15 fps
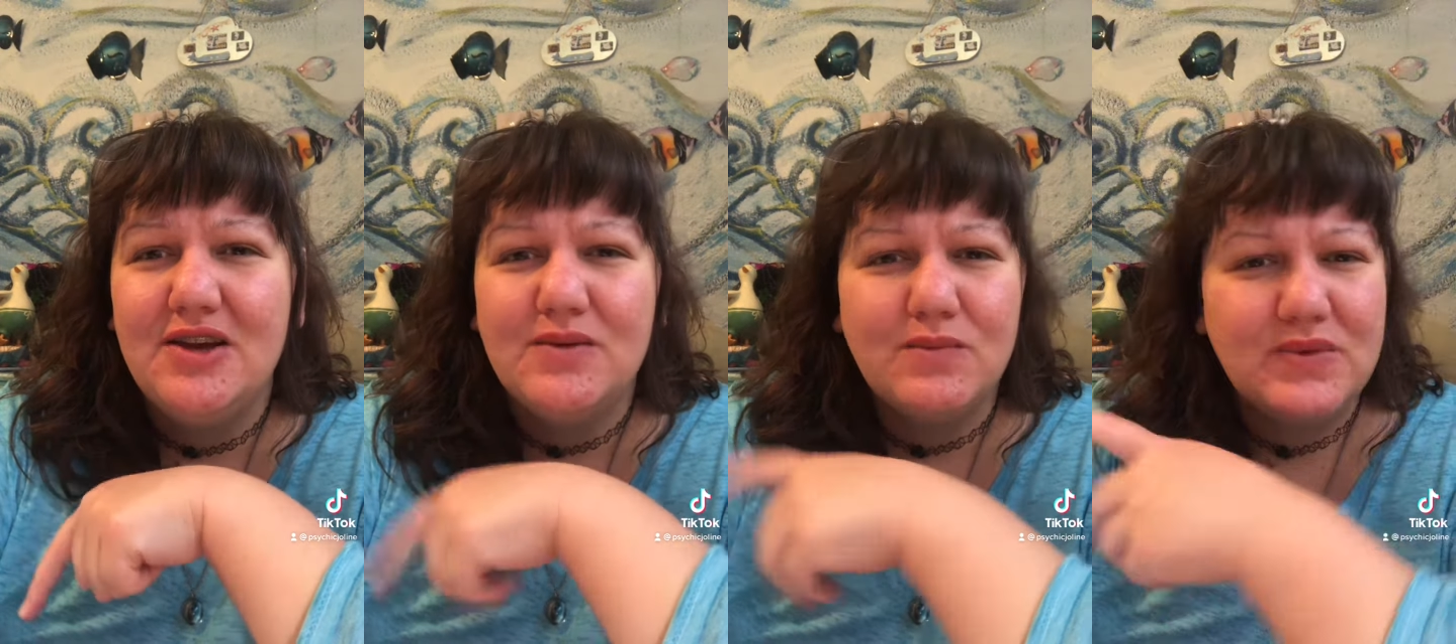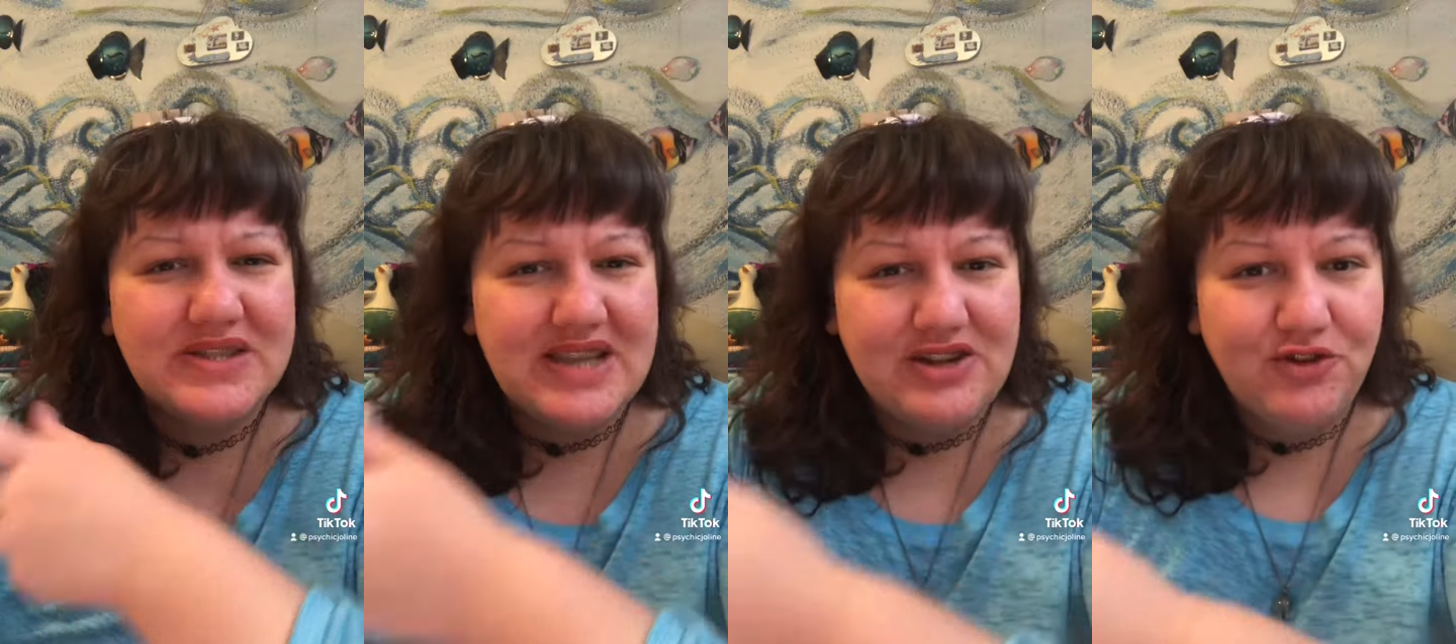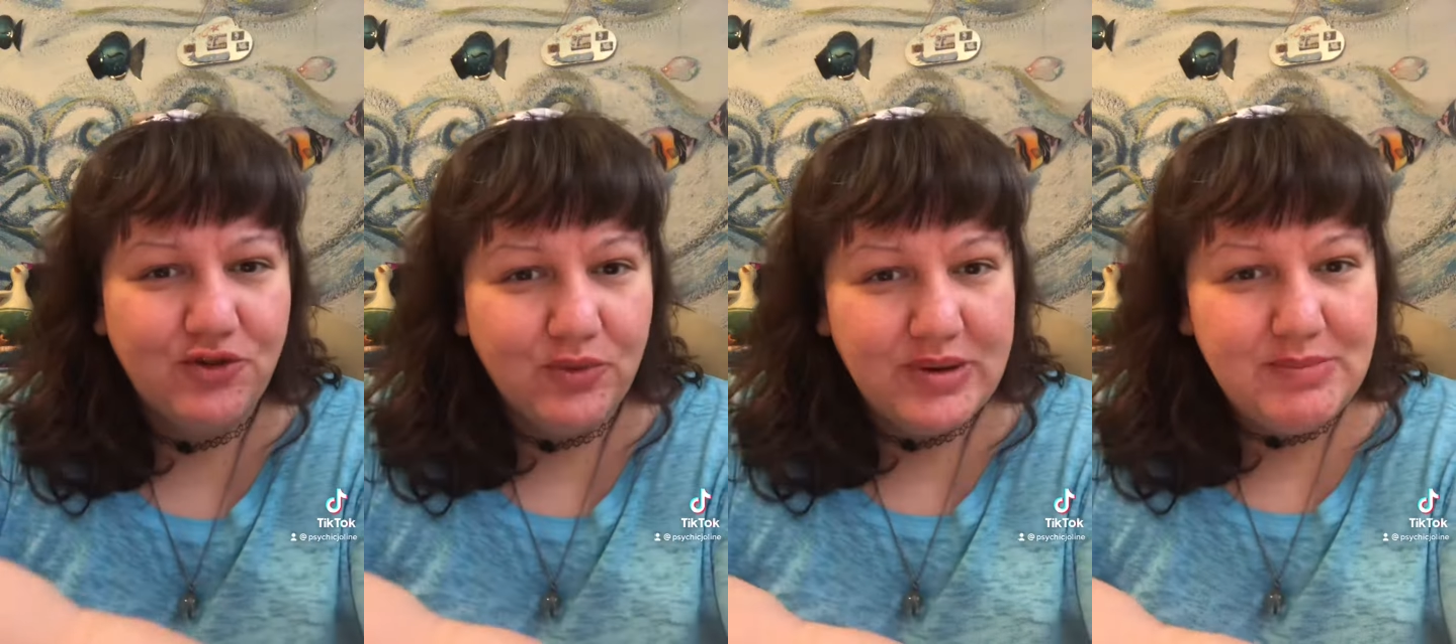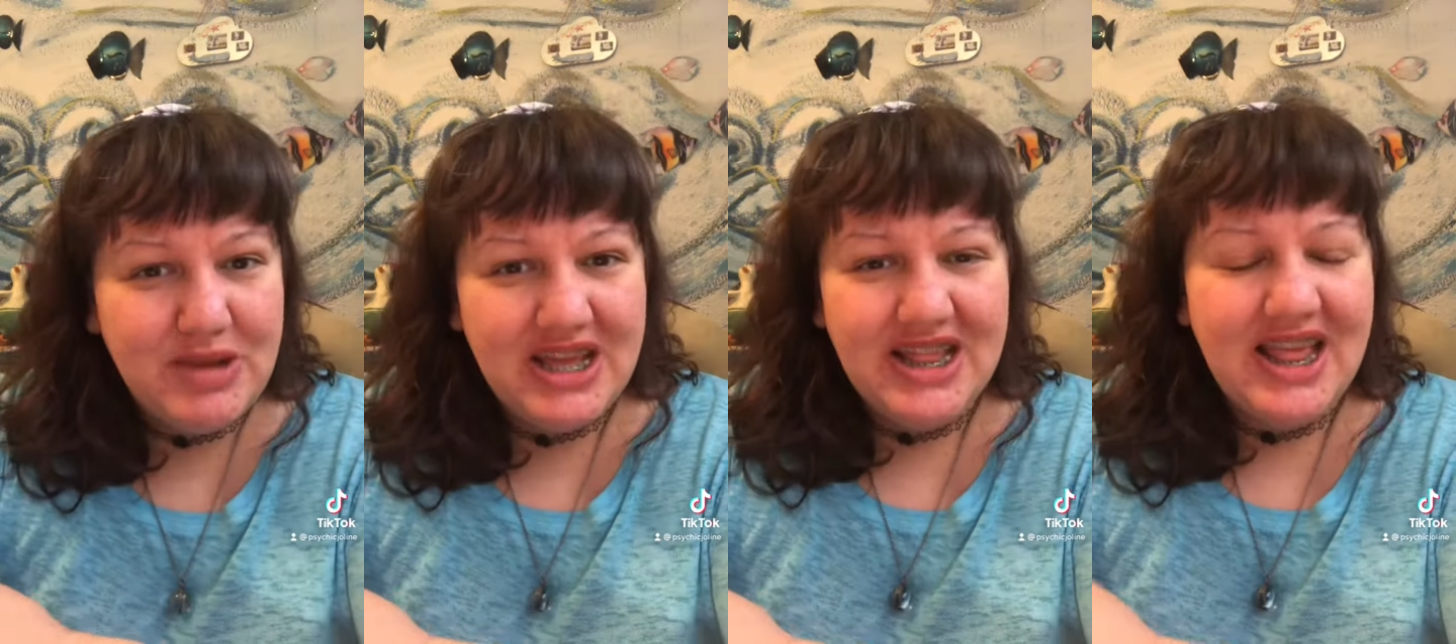was I
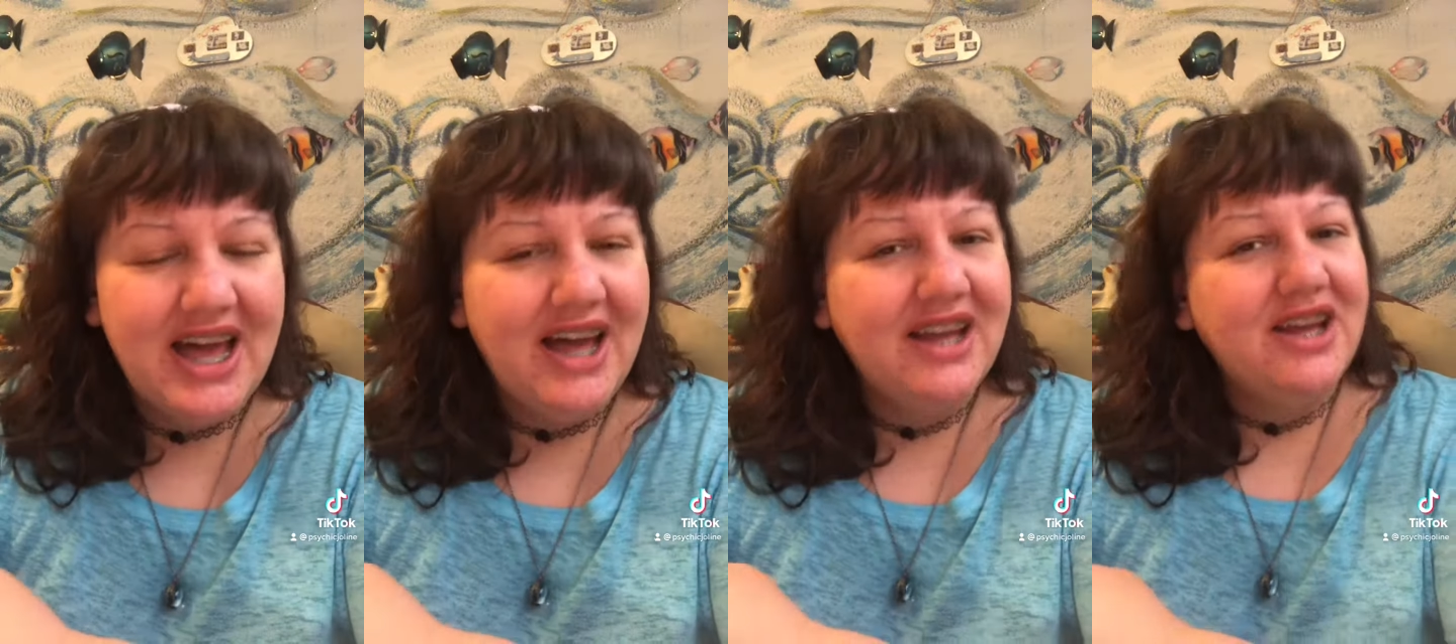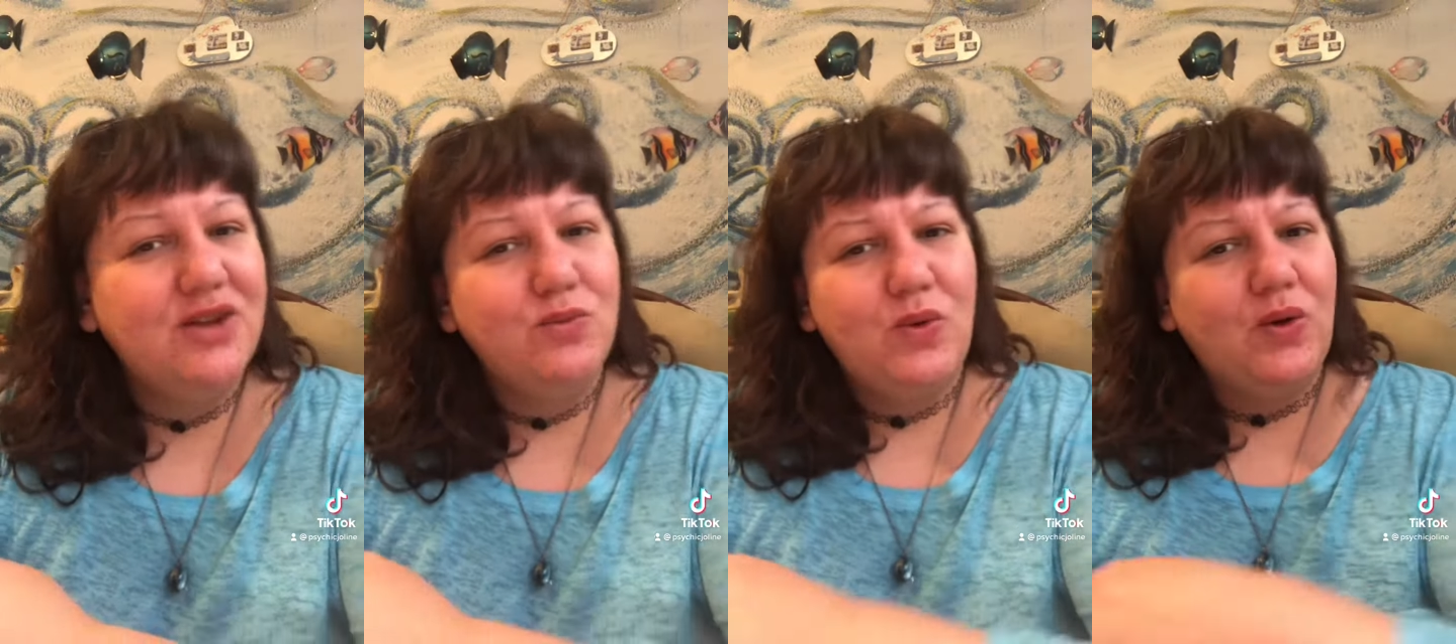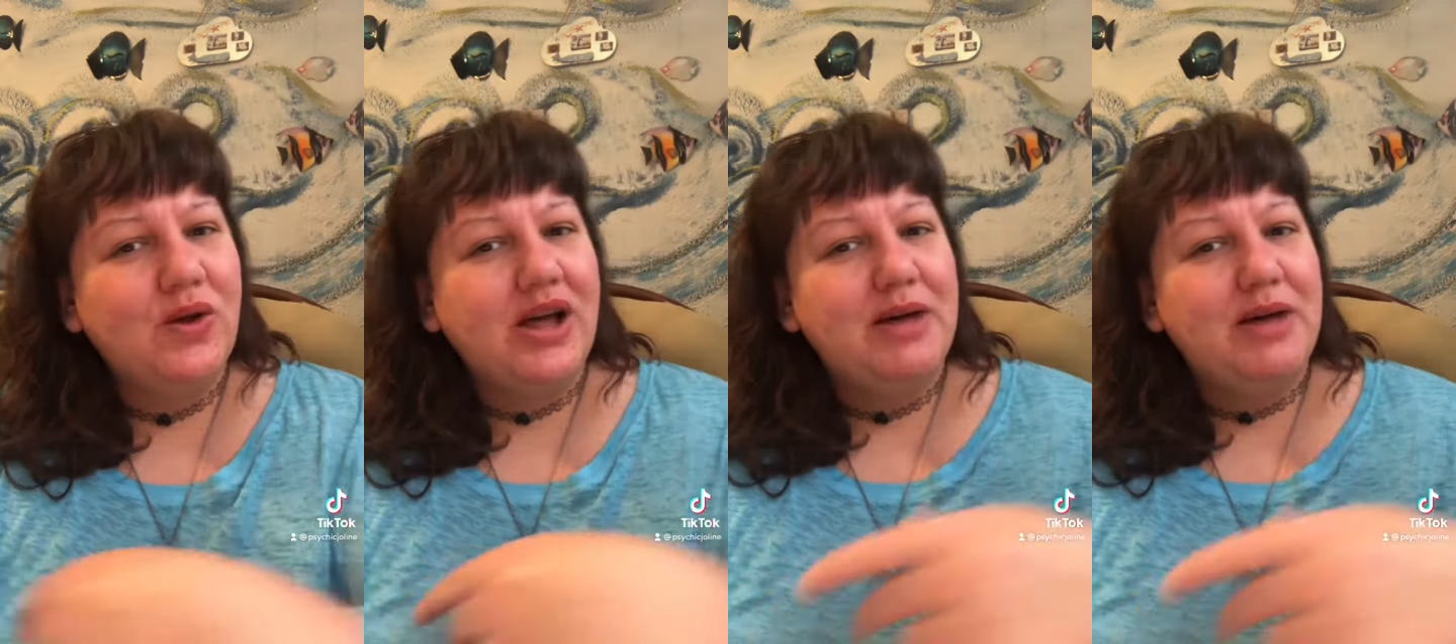dreaming that and woke